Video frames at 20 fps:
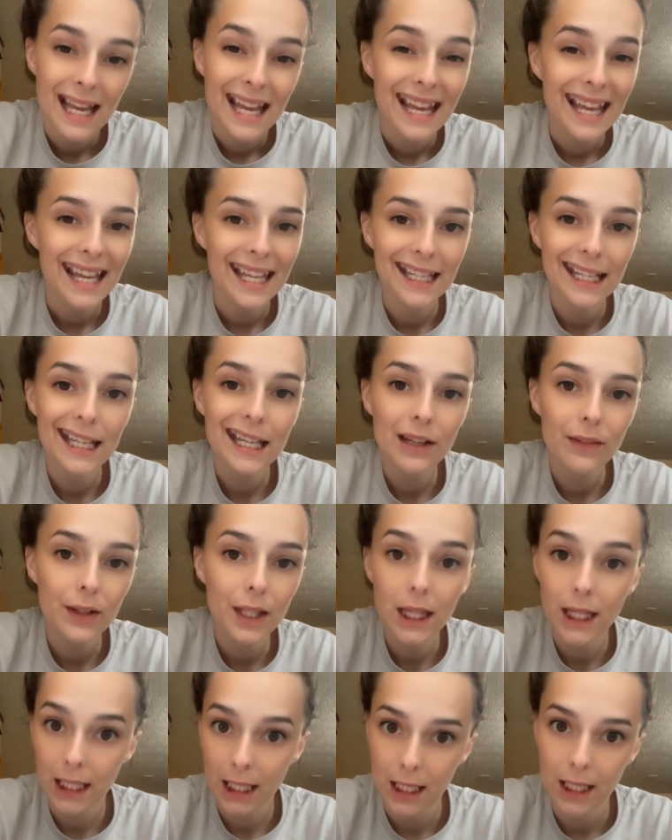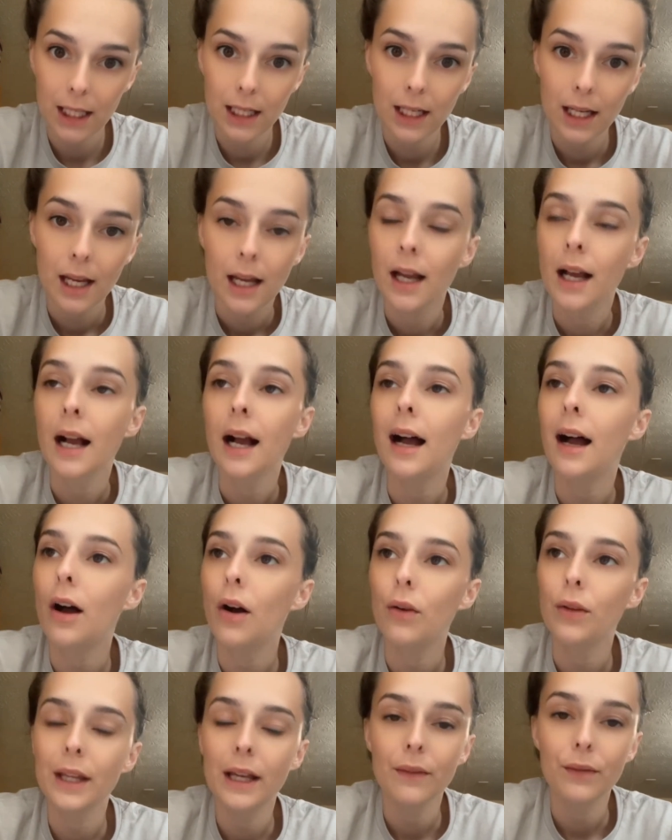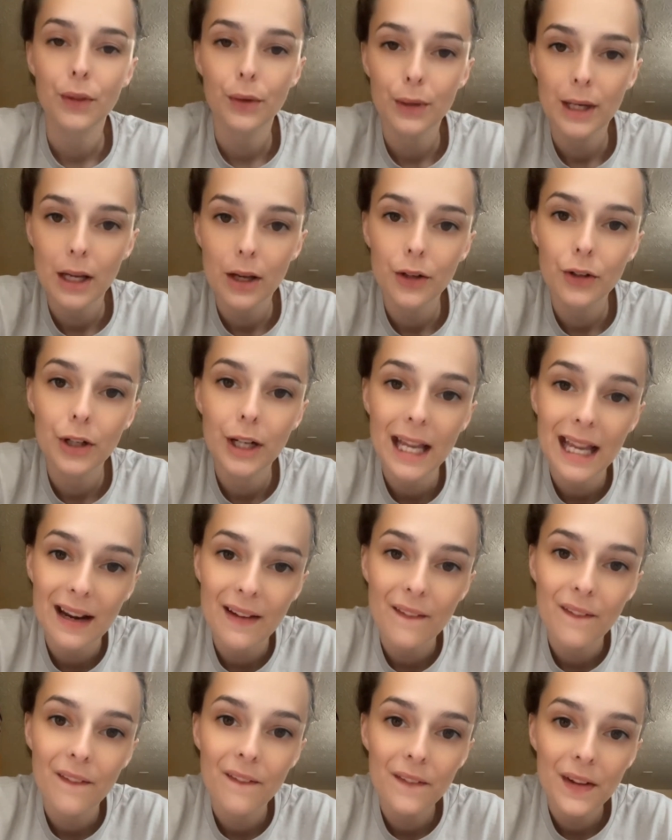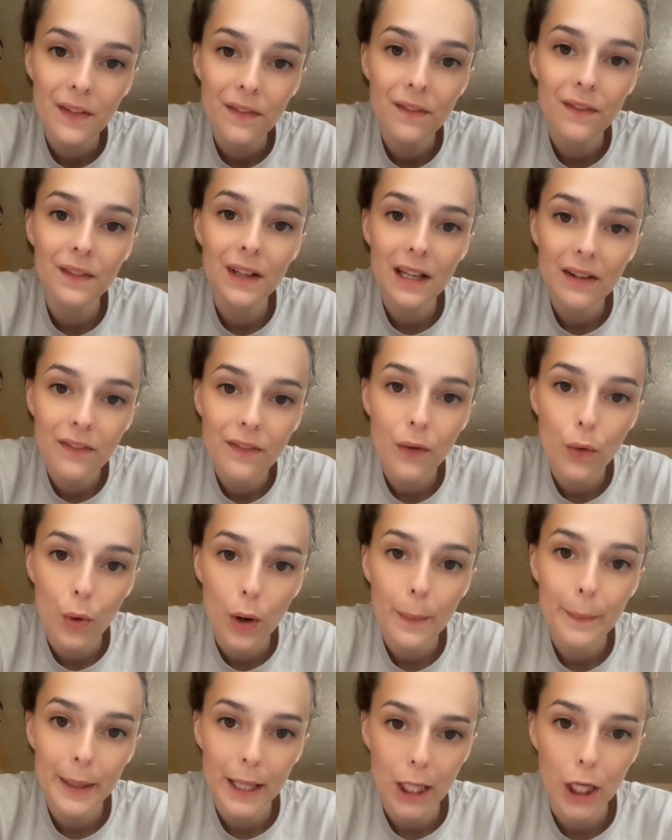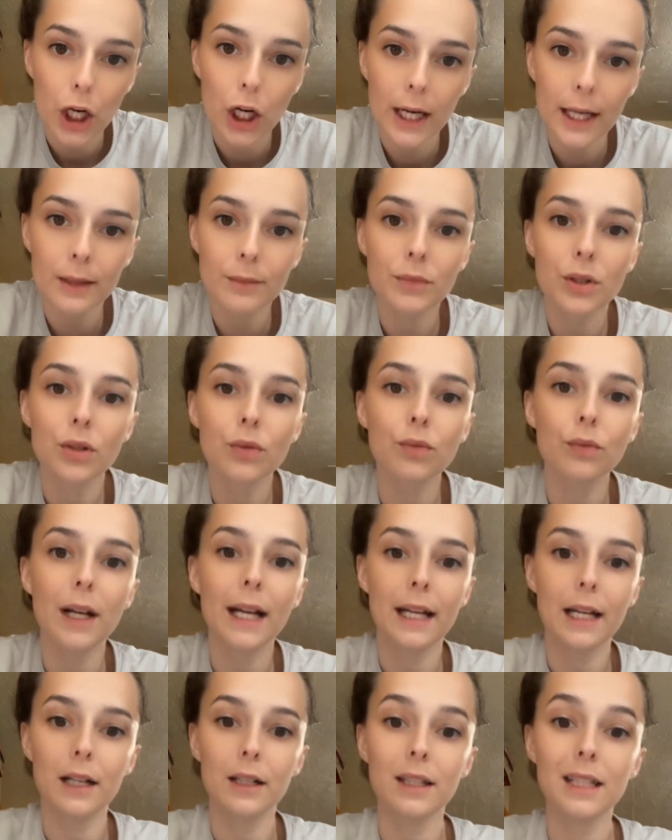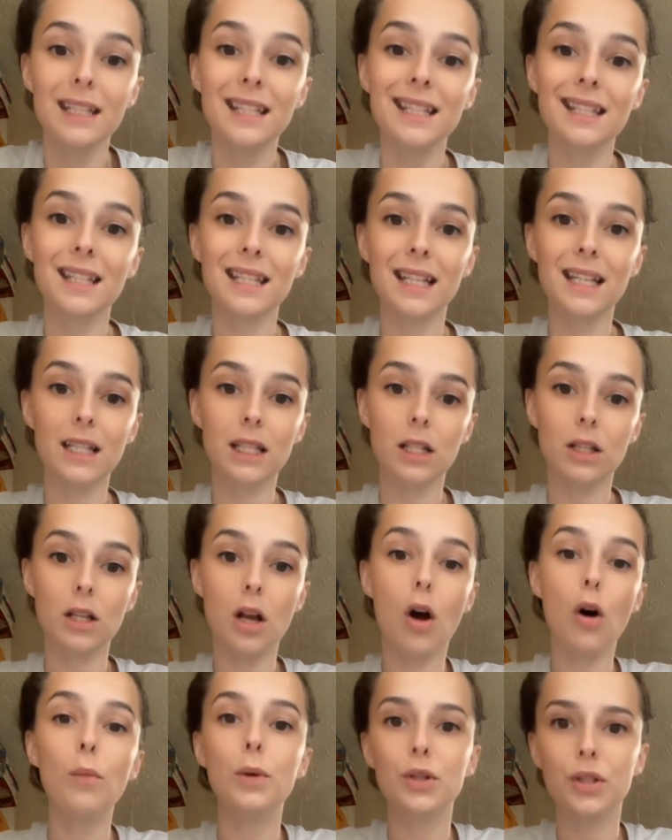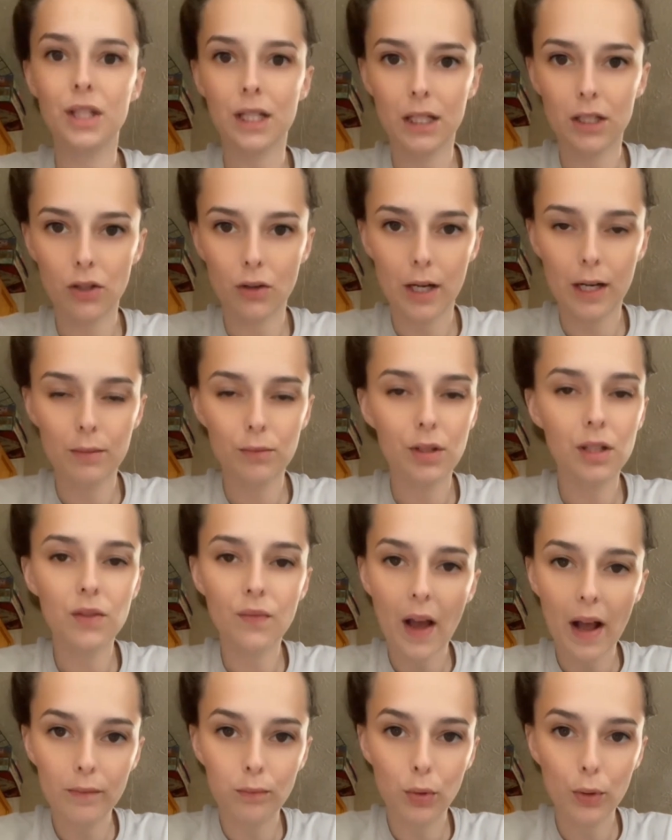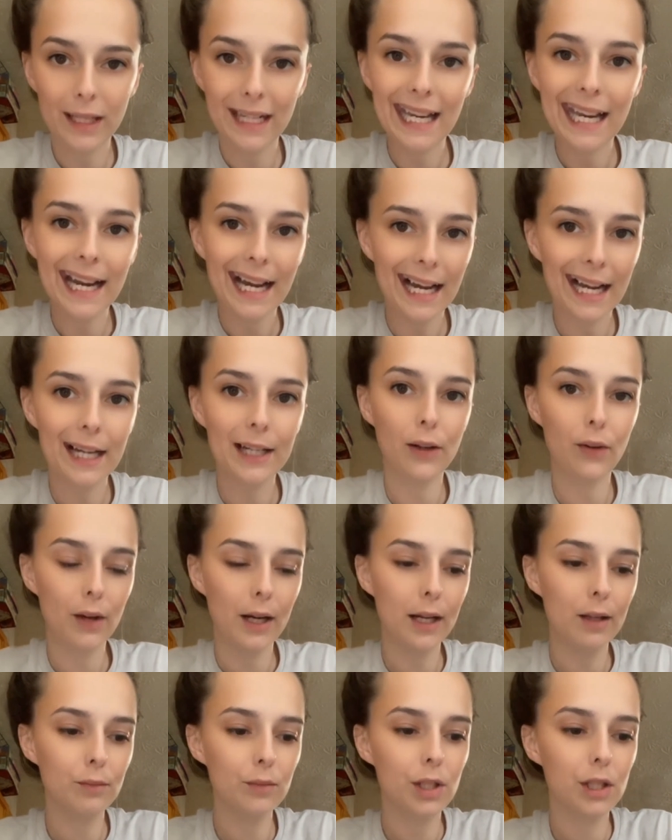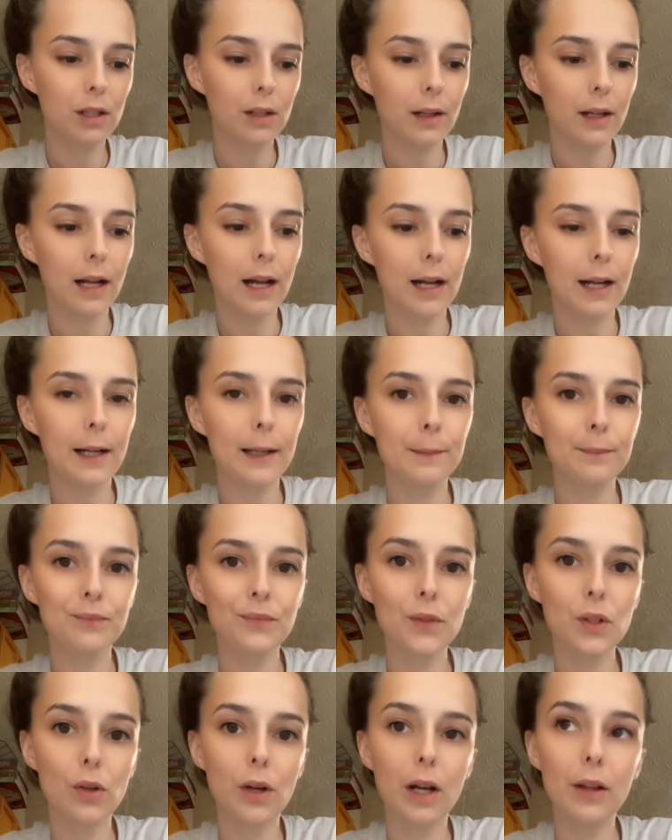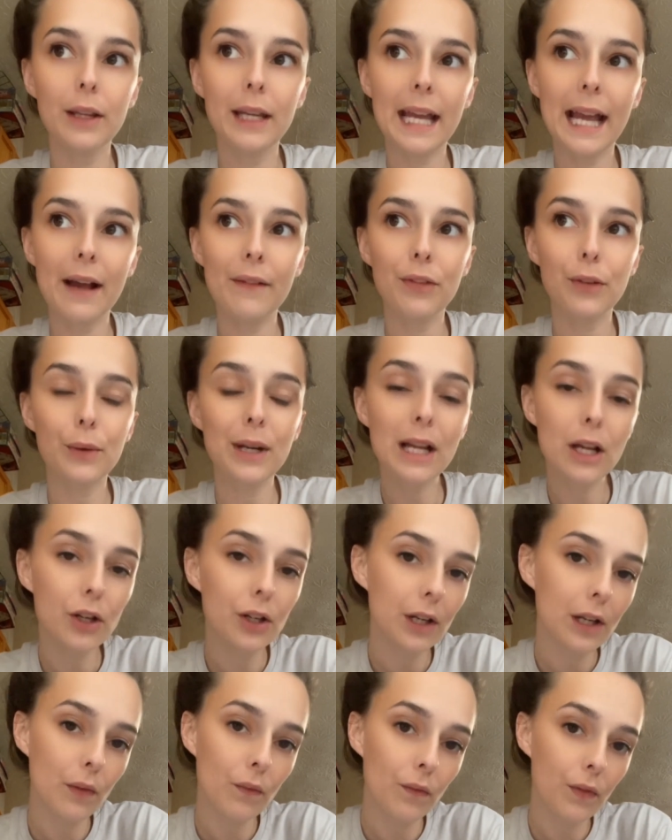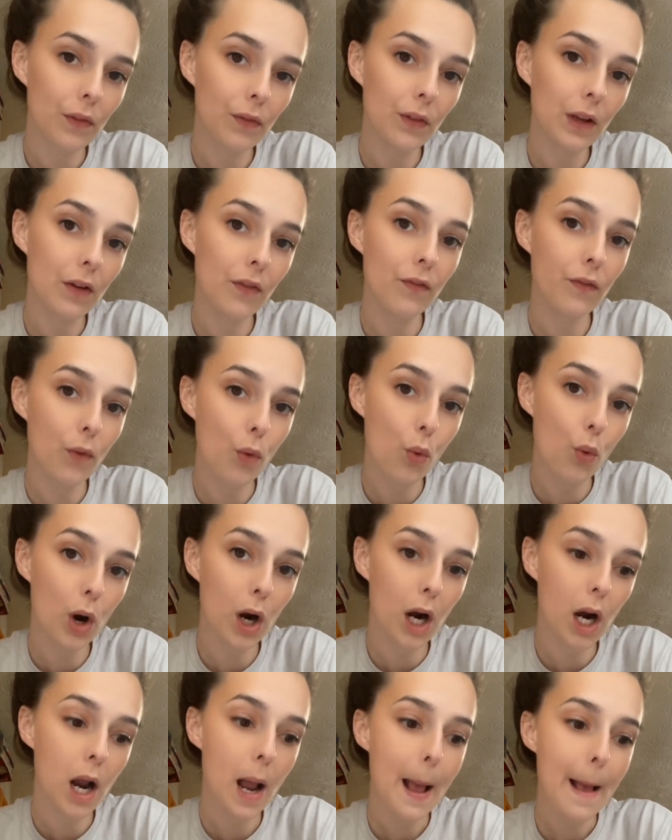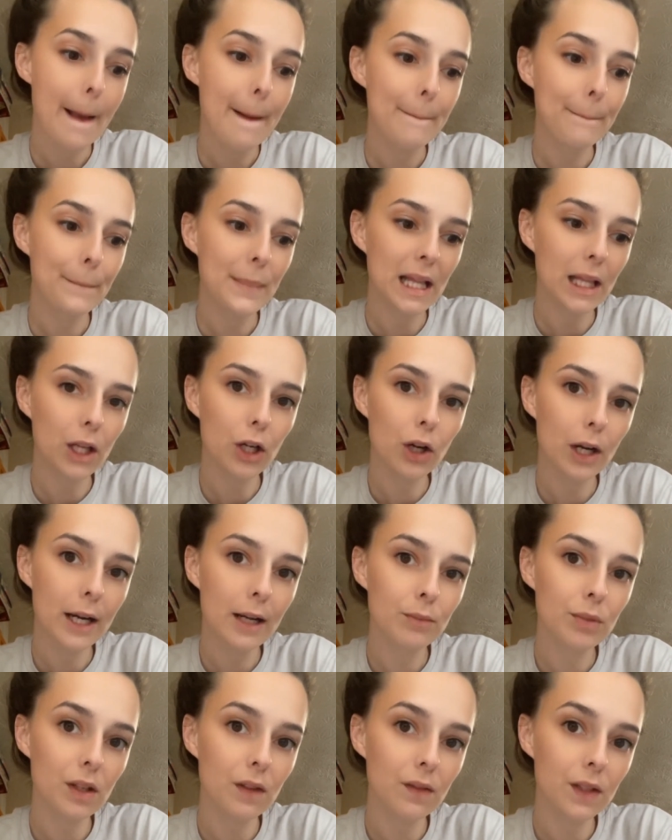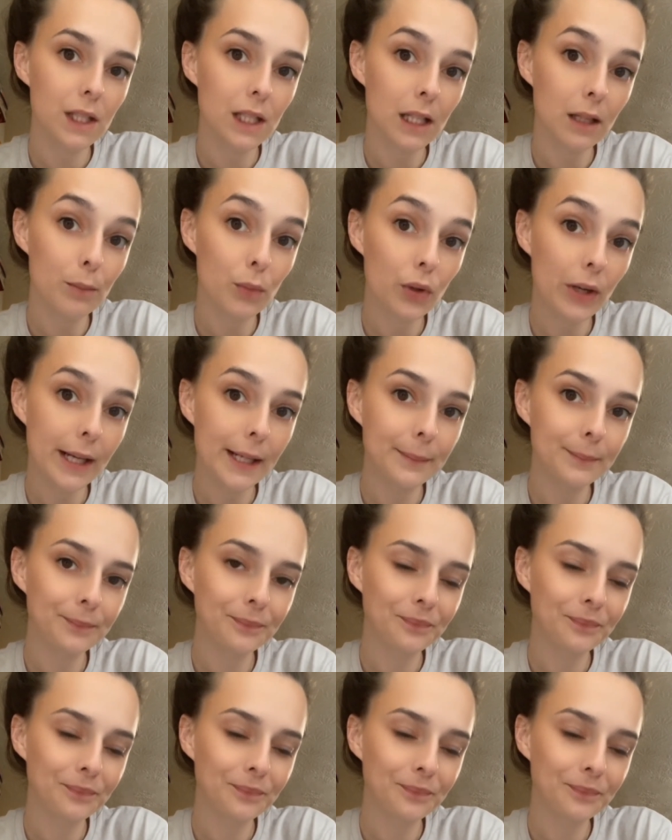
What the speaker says: And even then, I only have 354 milligrams right here. This is almost 6 grams. It's 5.9 grams. So I only have 354 milligrams of silymaran.